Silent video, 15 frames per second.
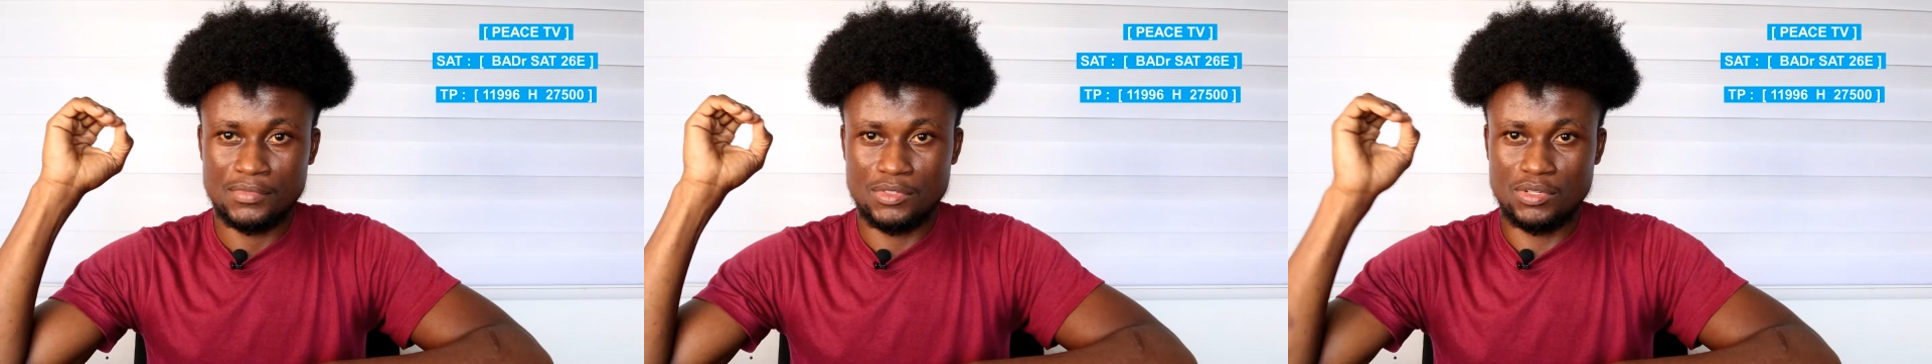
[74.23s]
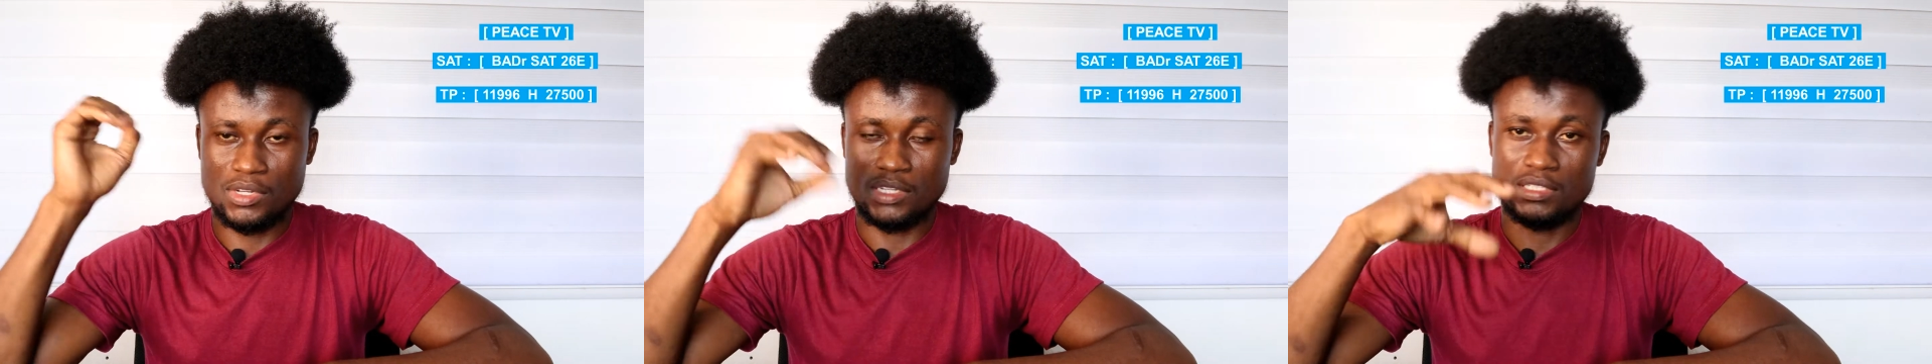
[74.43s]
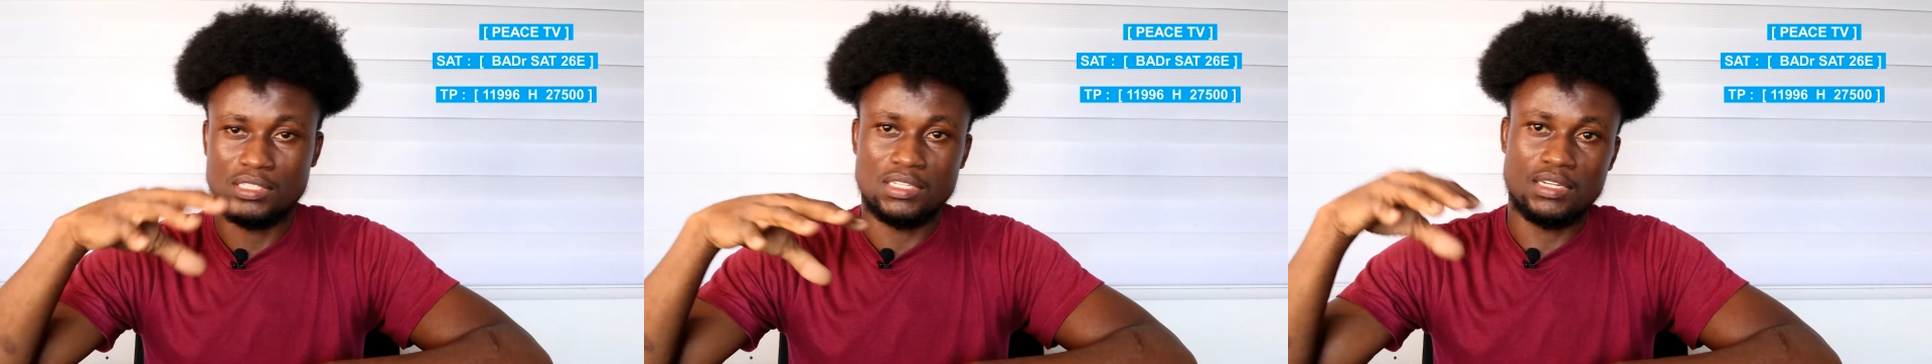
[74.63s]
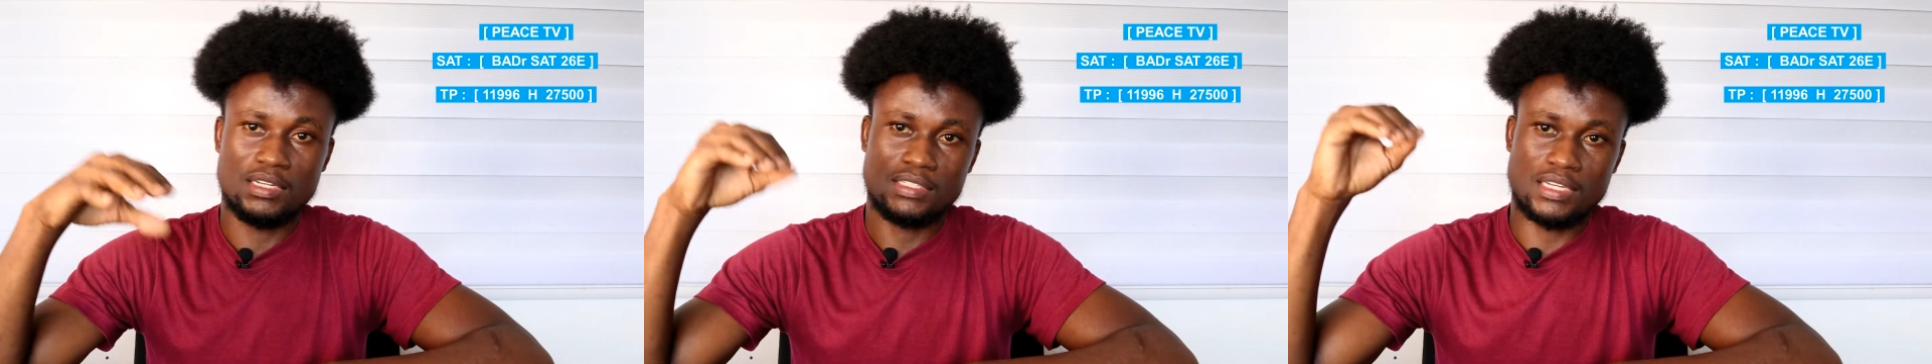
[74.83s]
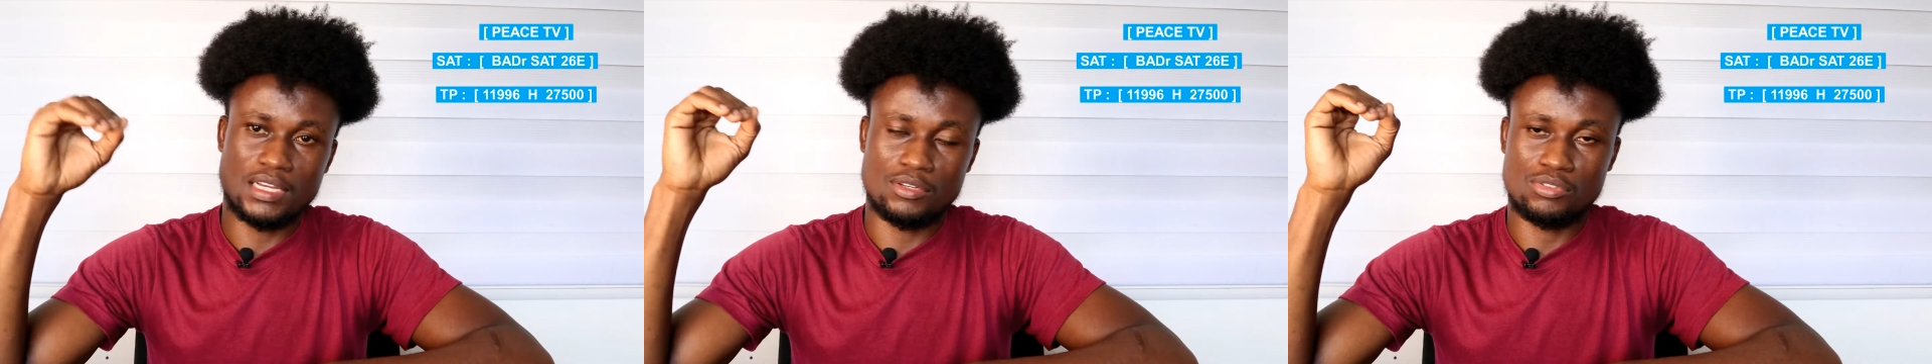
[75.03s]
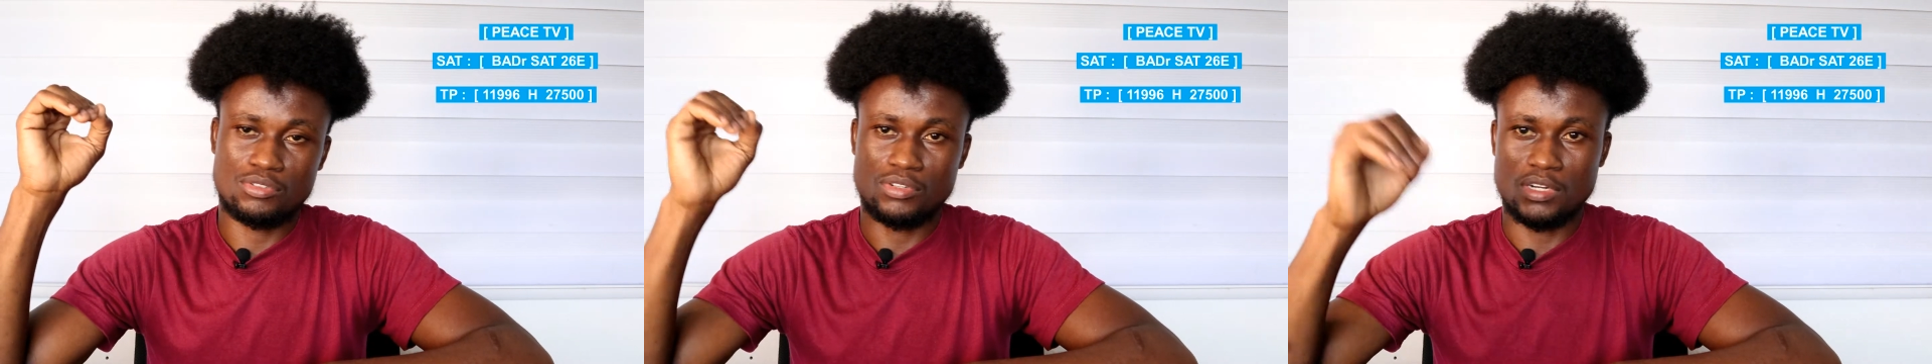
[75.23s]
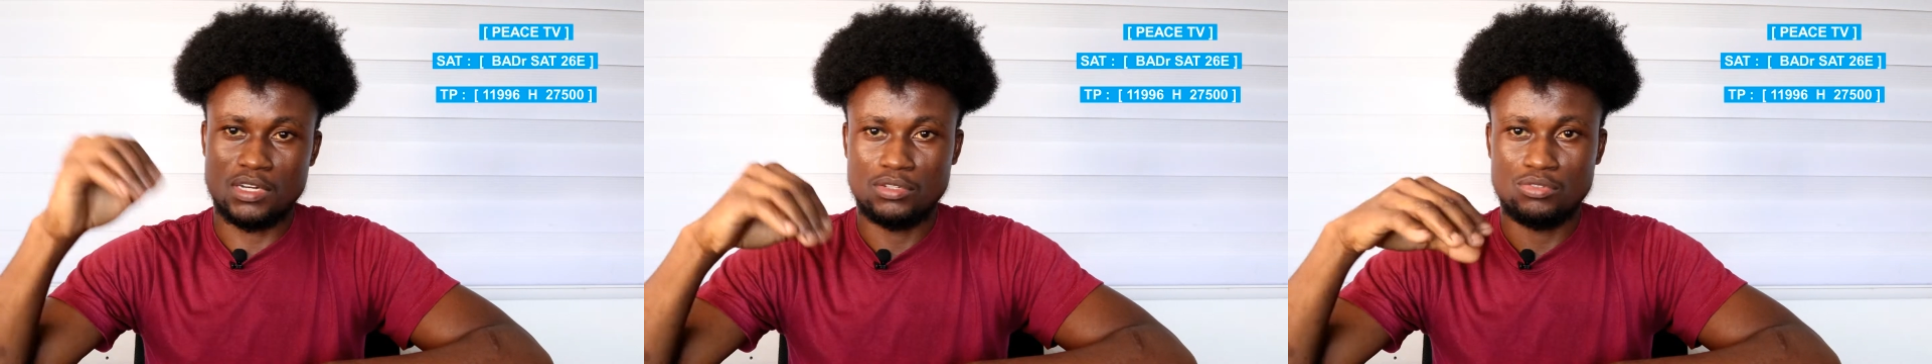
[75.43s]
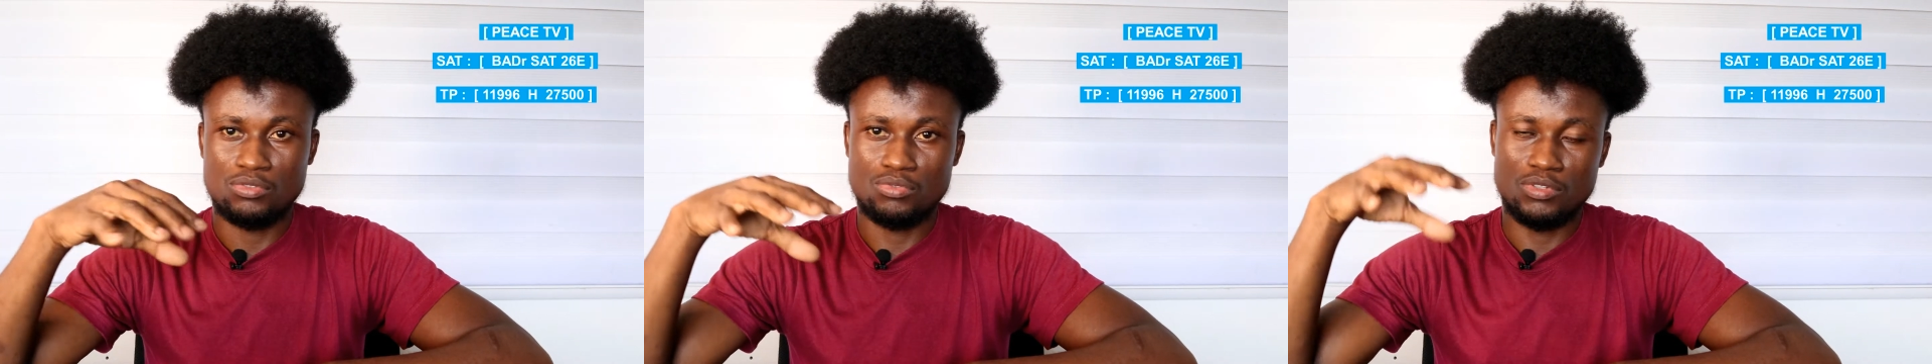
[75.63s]
You can select Astra
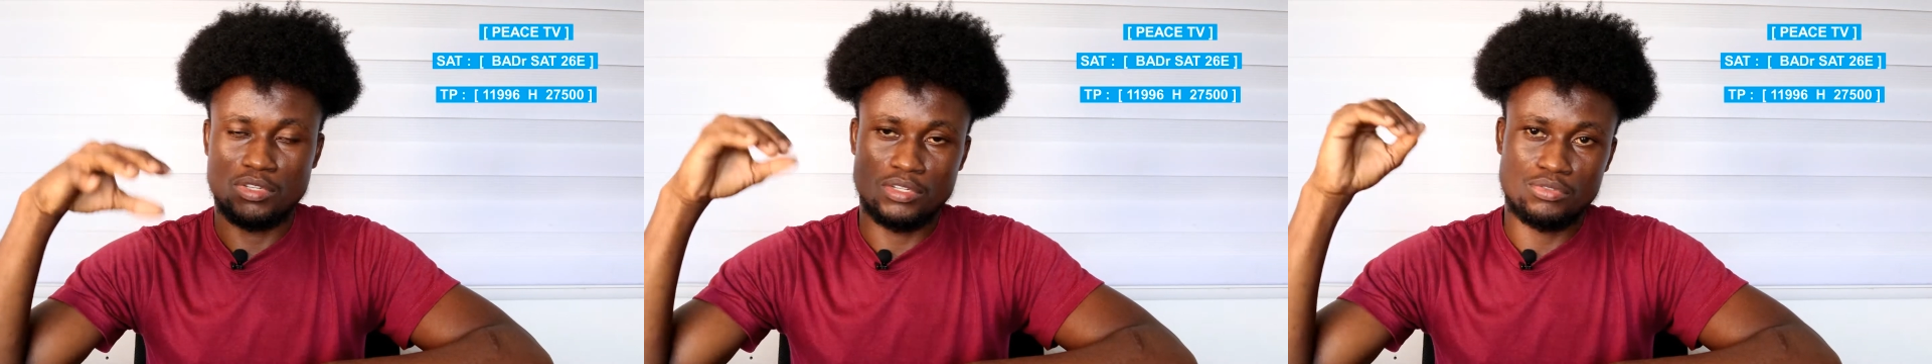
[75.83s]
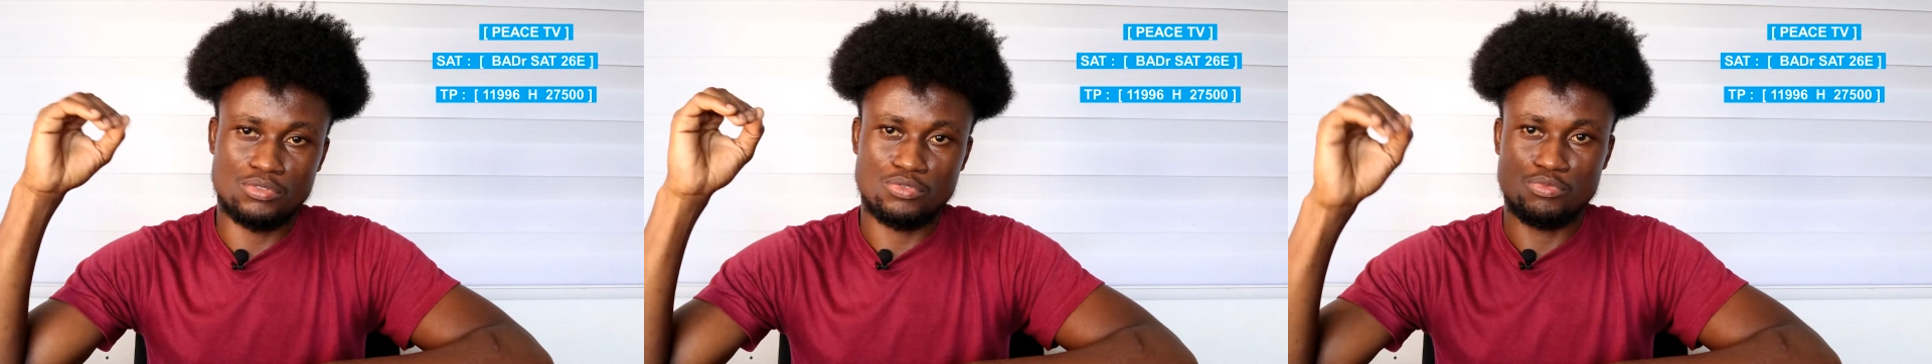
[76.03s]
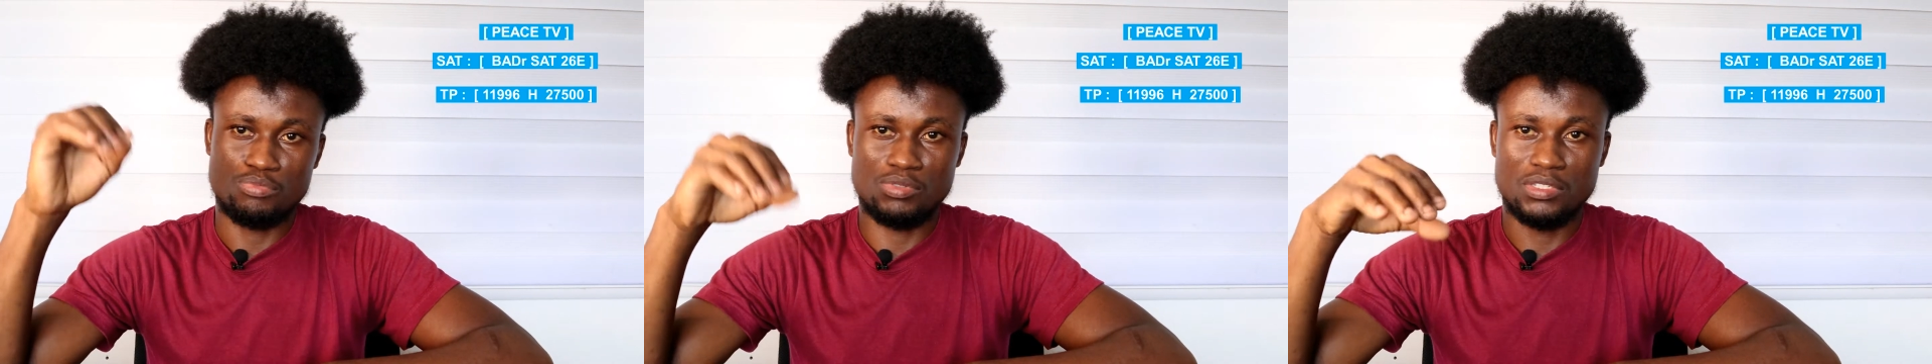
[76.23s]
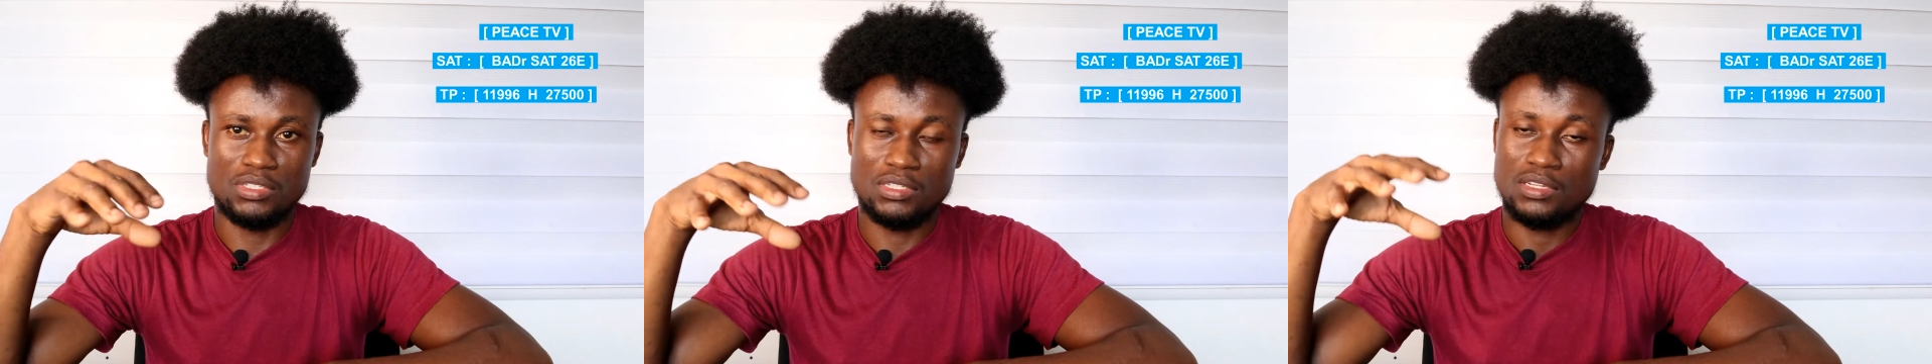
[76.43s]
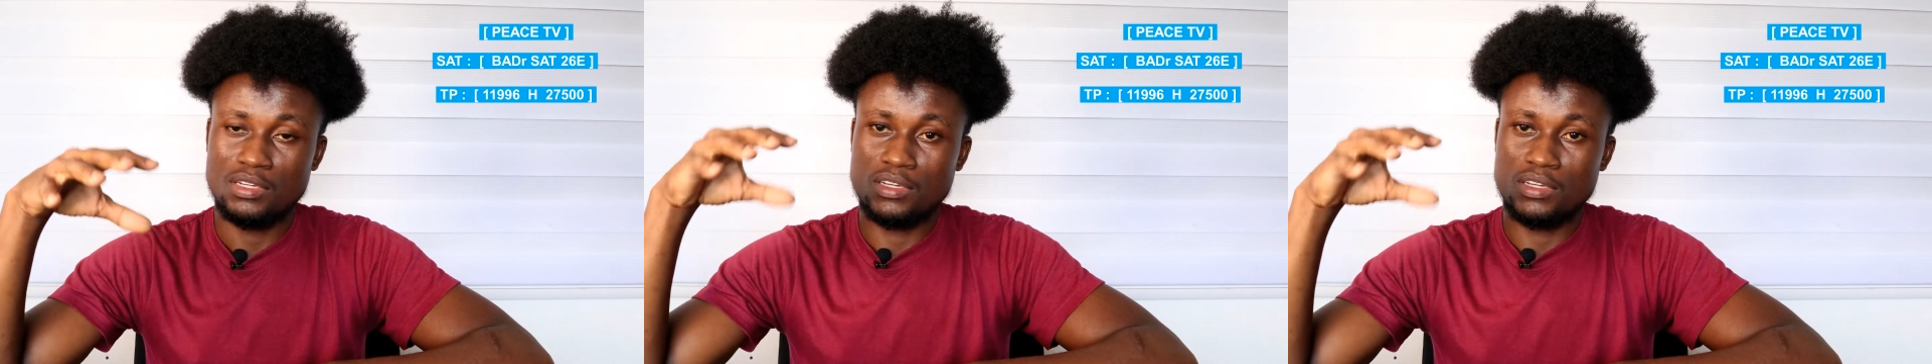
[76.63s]
2A, 2B.